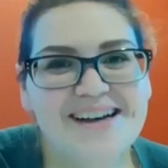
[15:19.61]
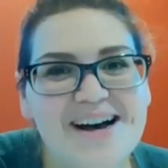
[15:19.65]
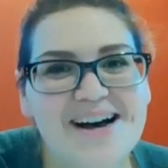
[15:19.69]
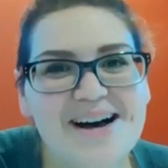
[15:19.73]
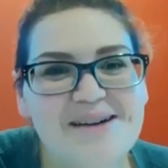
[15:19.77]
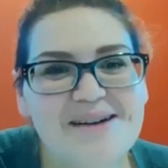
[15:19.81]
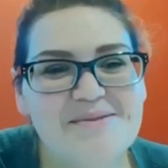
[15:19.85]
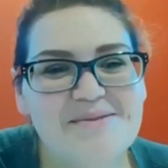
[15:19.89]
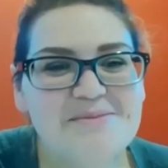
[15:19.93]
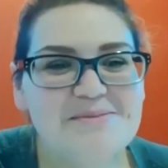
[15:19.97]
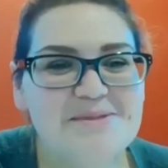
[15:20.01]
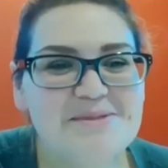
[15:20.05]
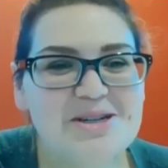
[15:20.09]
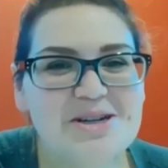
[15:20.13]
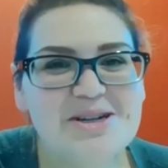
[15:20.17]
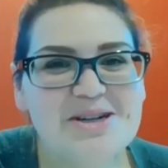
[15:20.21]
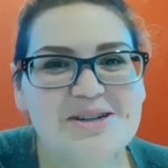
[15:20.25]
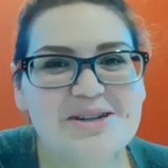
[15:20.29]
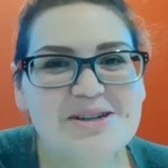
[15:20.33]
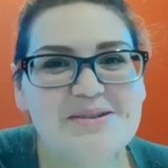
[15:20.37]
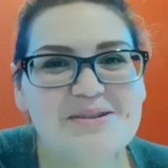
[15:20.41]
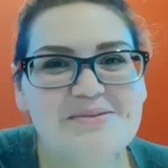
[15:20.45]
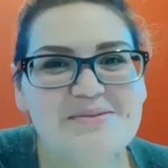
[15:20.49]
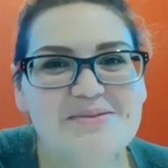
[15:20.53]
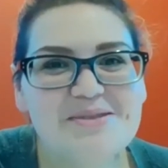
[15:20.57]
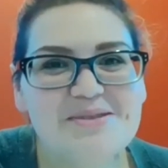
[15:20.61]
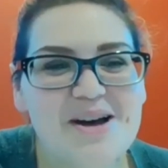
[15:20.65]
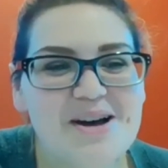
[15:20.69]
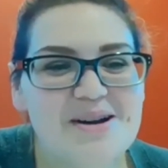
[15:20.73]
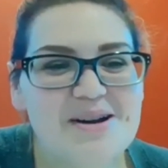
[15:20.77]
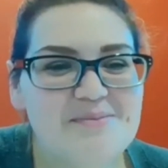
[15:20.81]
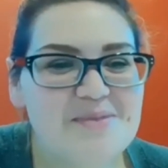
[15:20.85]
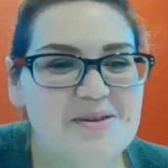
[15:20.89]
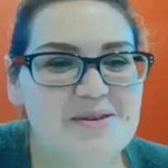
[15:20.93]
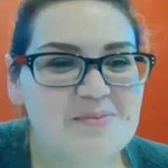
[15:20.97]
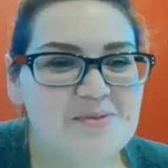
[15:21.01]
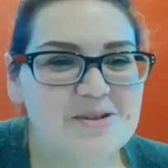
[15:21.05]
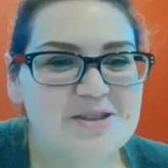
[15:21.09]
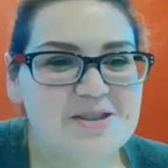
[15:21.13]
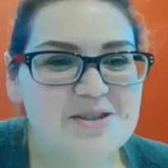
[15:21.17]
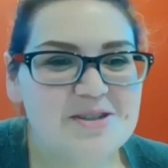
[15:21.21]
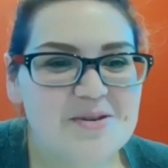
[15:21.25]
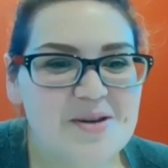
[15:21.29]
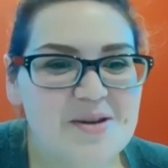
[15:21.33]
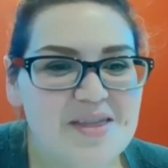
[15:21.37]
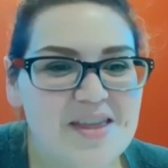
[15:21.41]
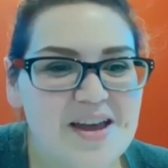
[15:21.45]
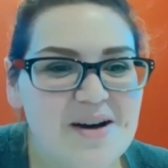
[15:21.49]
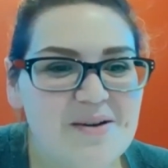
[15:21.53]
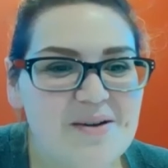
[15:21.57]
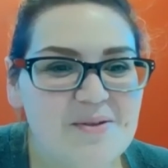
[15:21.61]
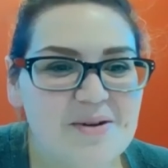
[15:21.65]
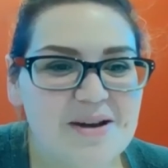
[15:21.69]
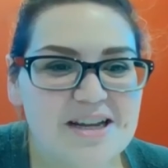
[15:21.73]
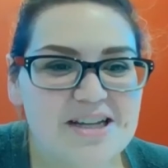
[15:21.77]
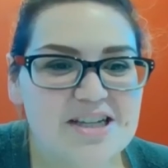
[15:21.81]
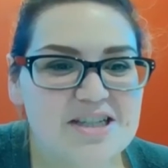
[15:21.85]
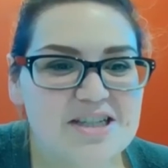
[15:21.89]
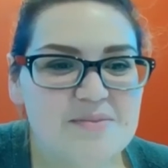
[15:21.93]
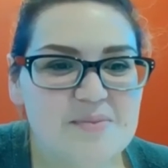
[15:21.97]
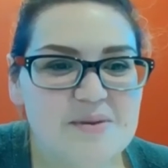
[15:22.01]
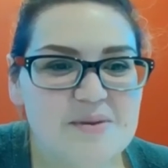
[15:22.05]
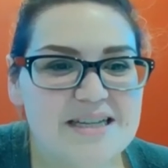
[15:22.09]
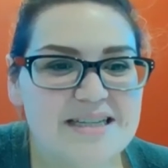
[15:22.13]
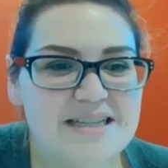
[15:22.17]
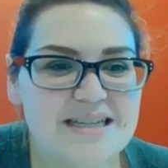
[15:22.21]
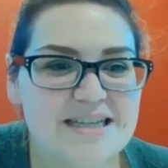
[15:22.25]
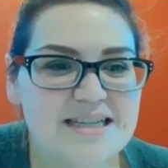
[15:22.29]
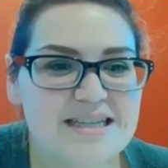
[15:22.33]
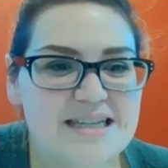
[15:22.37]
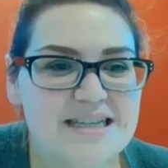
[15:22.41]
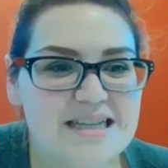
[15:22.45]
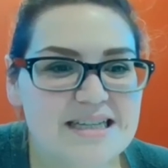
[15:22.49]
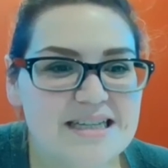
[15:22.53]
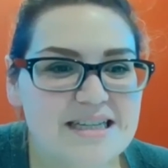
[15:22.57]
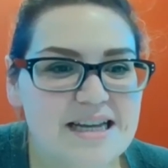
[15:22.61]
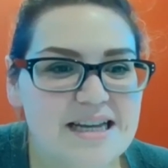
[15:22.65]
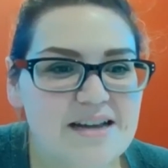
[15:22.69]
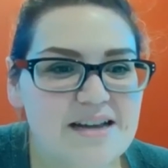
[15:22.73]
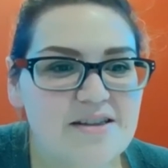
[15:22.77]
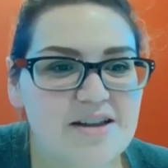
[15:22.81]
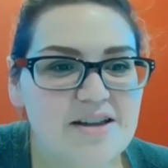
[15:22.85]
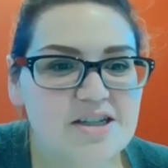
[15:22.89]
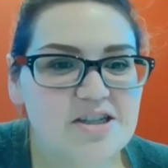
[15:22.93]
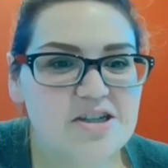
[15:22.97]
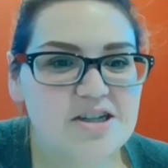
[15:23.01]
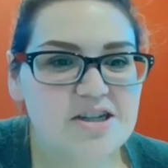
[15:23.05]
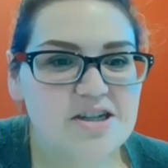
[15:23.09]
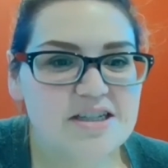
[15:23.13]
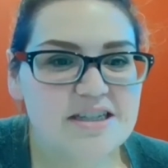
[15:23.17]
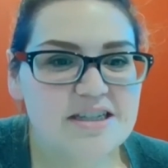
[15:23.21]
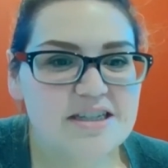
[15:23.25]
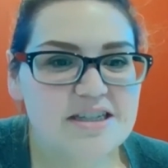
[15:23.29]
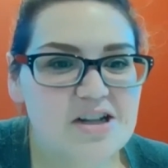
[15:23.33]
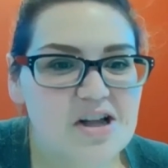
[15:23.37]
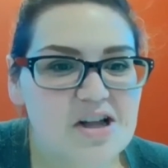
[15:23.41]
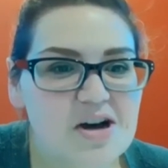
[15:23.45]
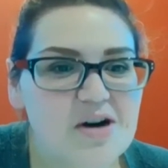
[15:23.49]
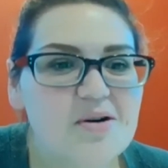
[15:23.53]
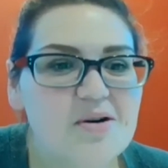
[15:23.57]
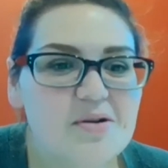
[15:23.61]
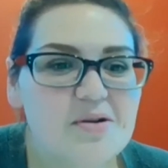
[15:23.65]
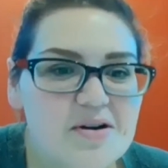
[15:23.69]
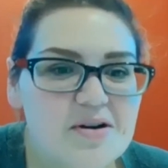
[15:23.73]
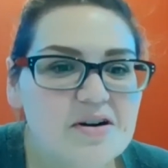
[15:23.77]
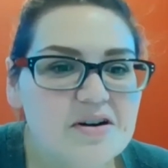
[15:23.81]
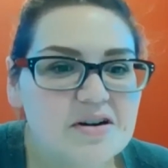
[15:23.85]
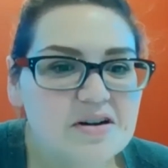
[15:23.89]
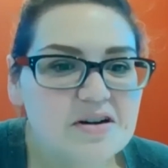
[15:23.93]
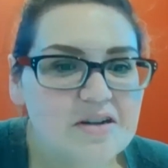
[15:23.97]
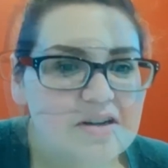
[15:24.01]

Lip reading: I'm sure a lot of people do it that way just because it's easy and they trust Zillow.